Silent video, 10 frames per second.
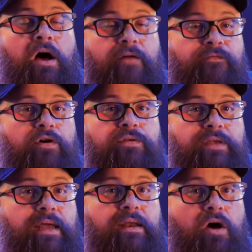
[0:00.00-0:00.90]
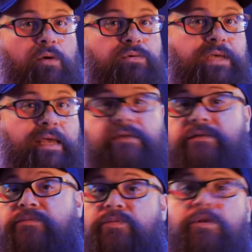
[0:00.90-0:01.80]
I felt that I was getting
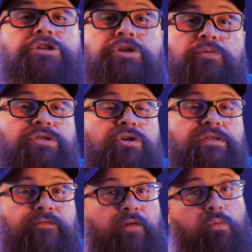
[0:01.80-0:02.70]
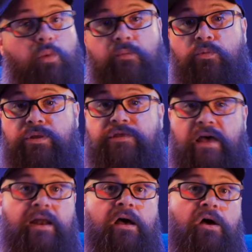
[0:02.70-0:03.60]
some diminishing returns if I went with
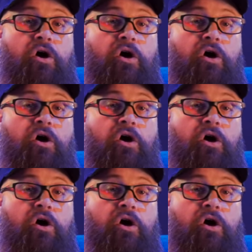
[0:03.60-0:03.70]
that